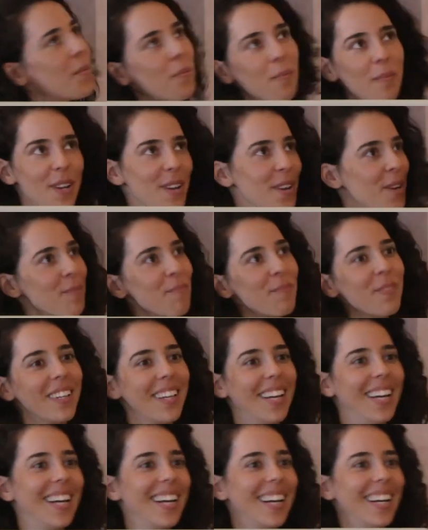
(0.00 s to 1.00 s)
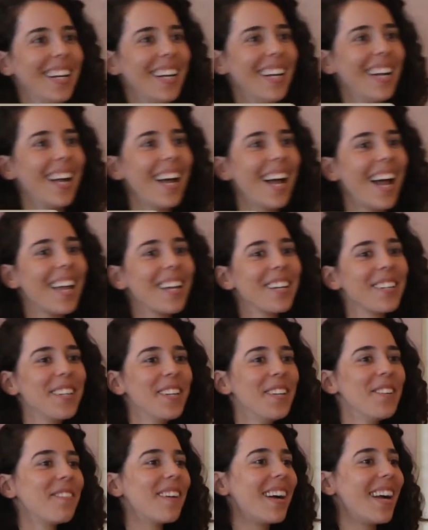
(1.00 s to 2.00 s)
But nope, I
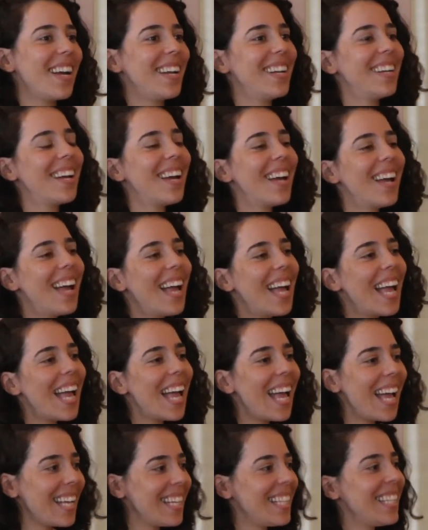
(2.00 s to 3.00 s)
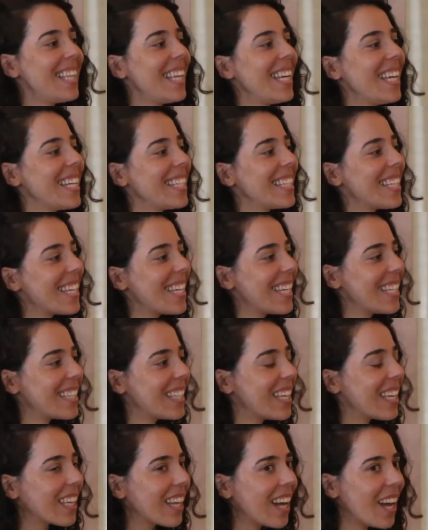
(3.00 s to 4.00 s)
couldn't find anything that
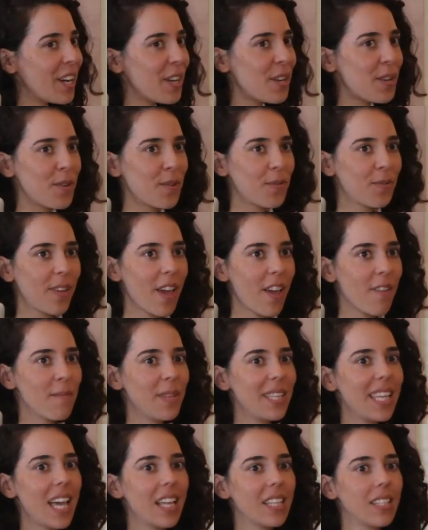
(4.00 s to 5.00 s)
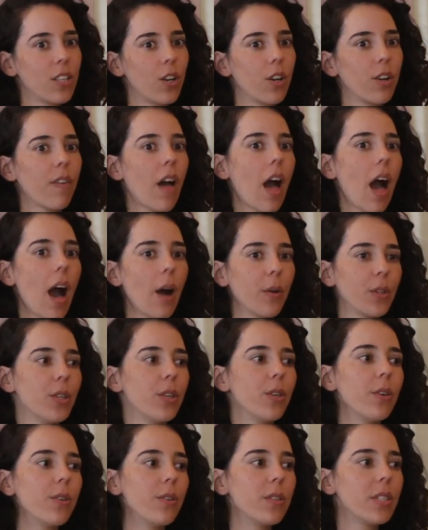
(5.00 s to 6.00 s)
kind of gave me the answer of how to
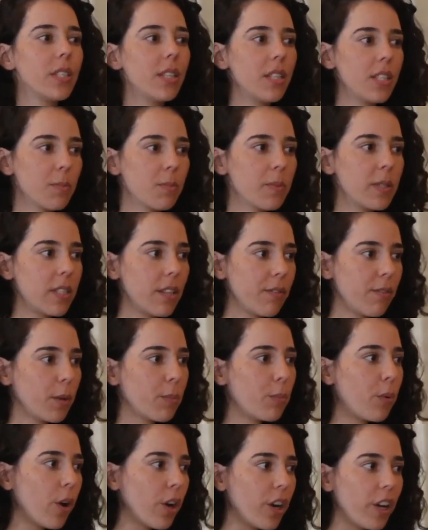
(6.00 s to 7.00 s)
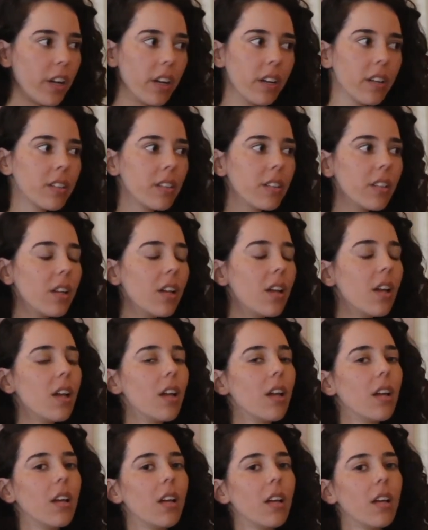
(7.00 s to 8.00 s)
use this specific product
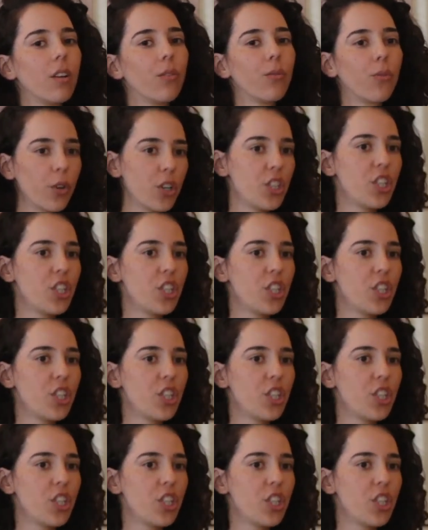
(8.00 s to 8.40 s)
for